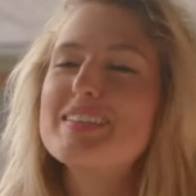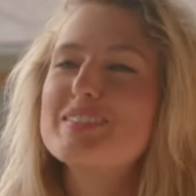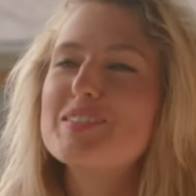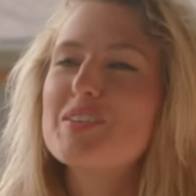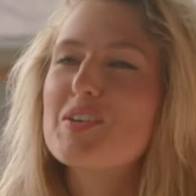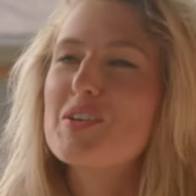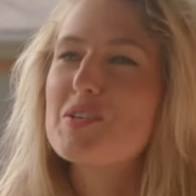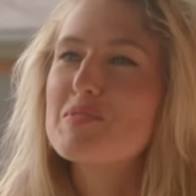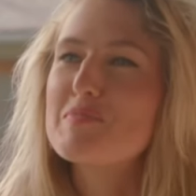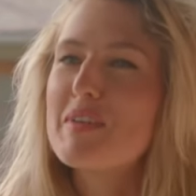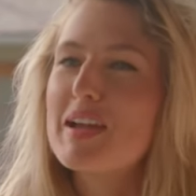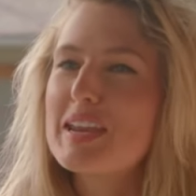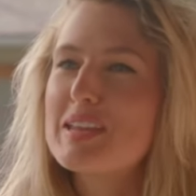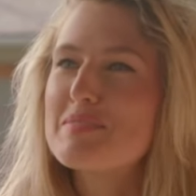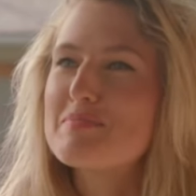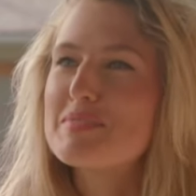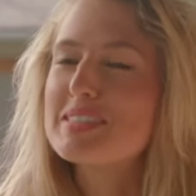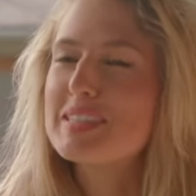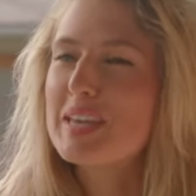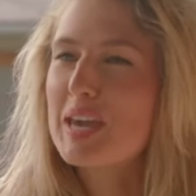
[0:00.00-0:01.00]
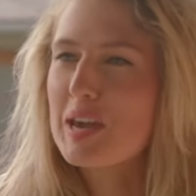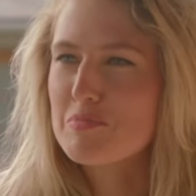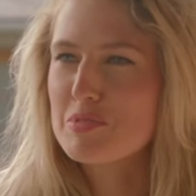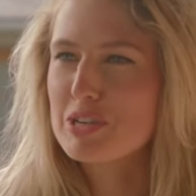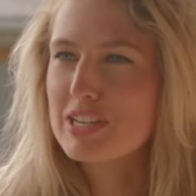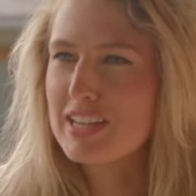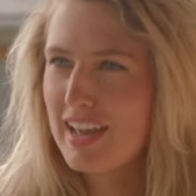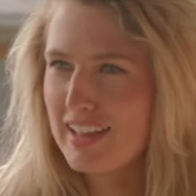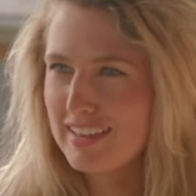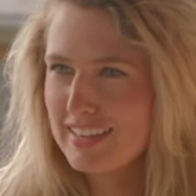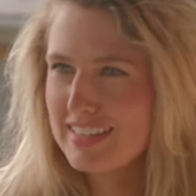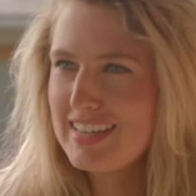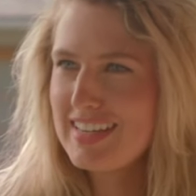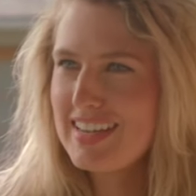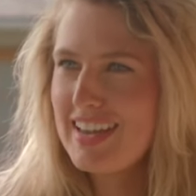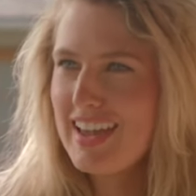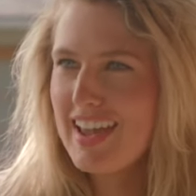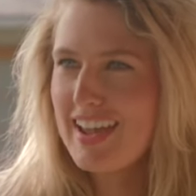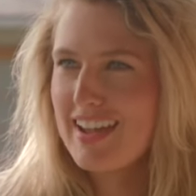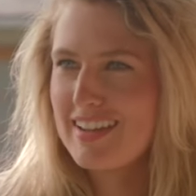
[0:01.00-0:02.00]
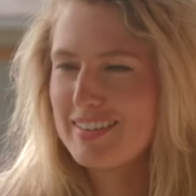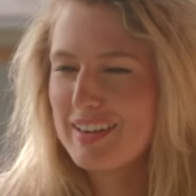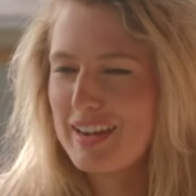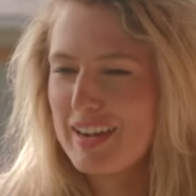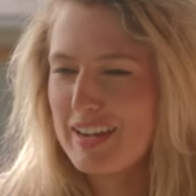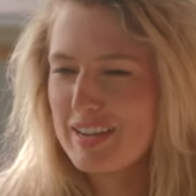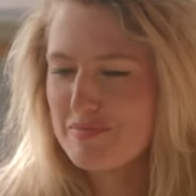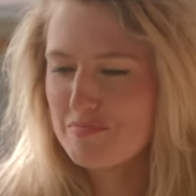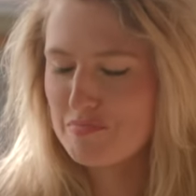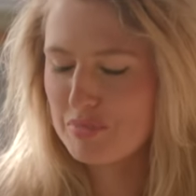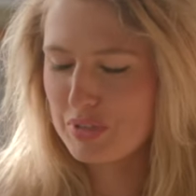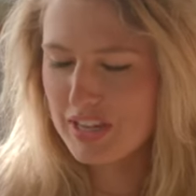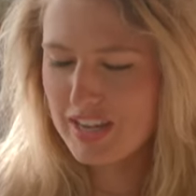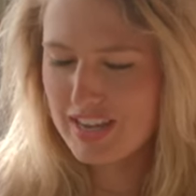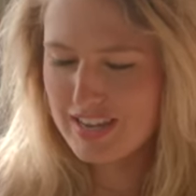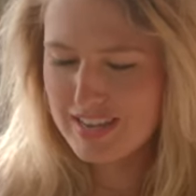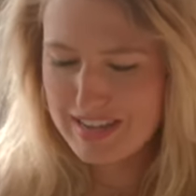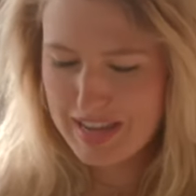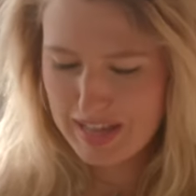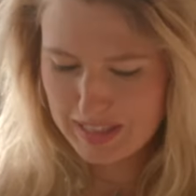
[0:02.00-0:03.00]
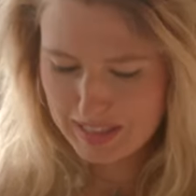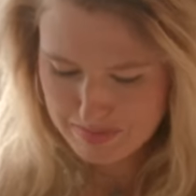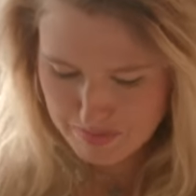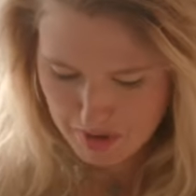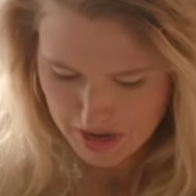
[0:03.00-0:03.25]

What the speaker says: So my name is Cameron Kelly and I am playing Kelly